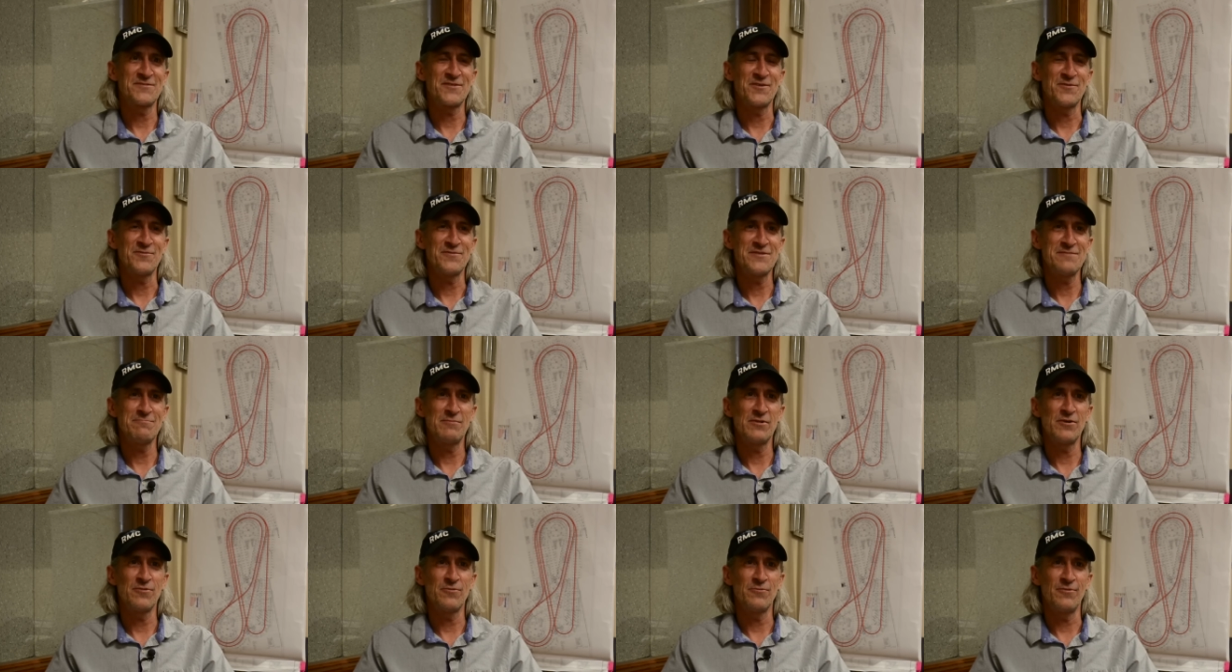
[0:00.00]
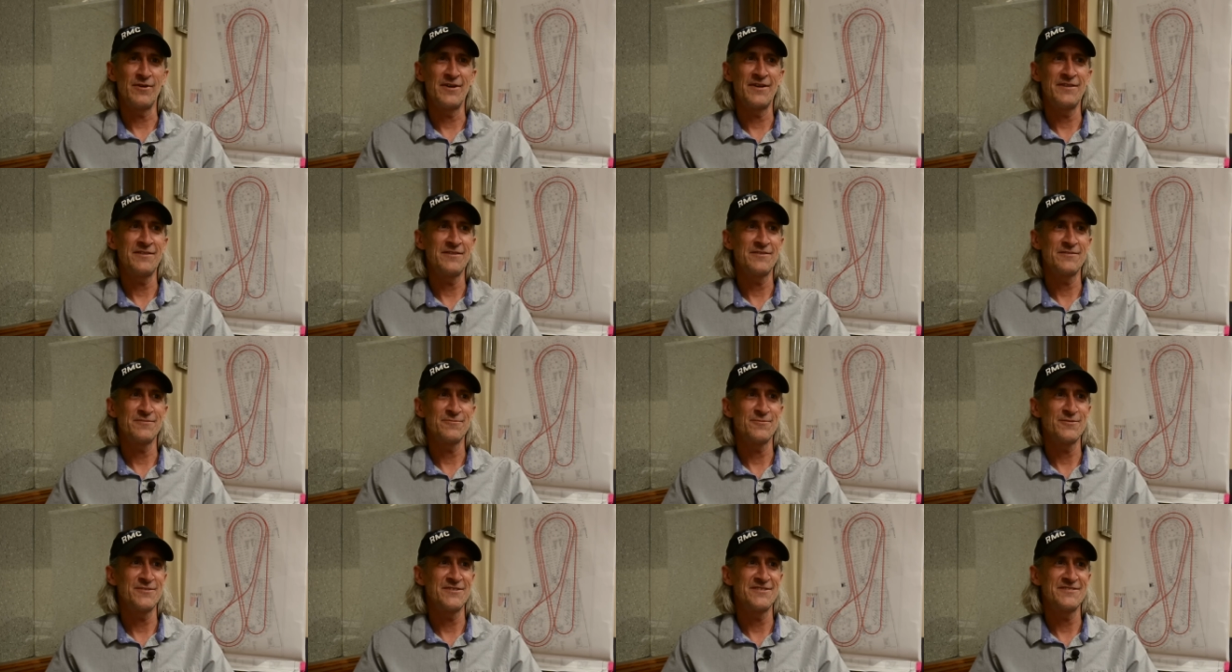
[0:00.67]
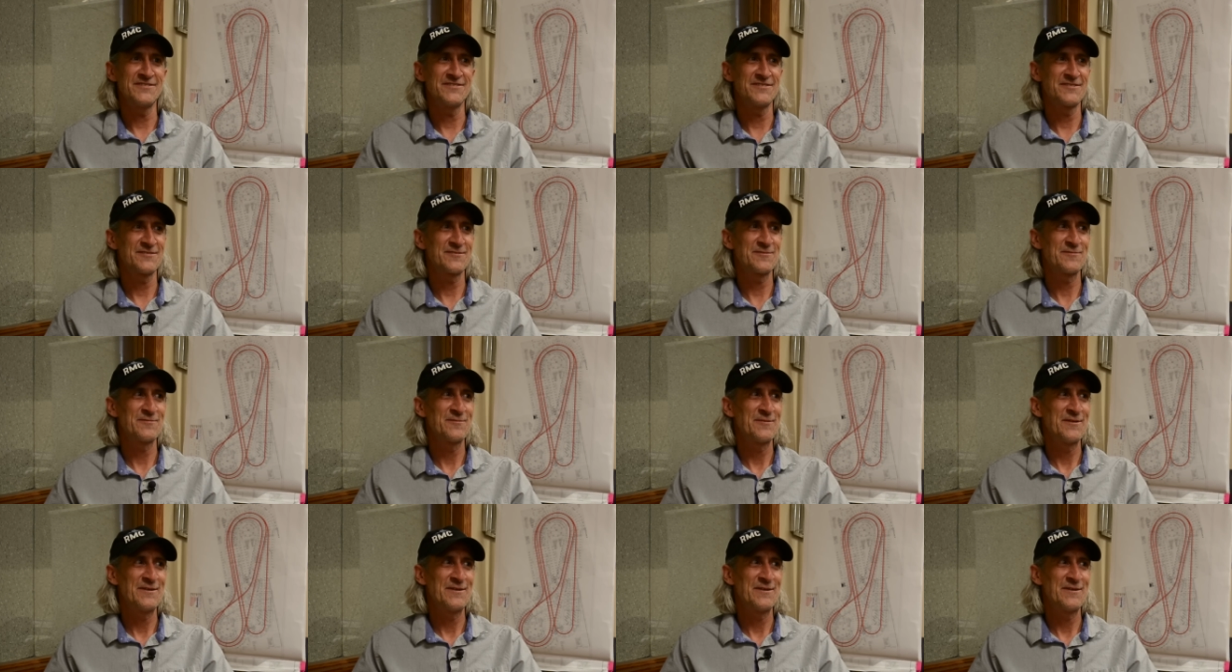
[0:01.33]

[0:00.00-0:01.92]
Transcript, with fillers: So we built one that was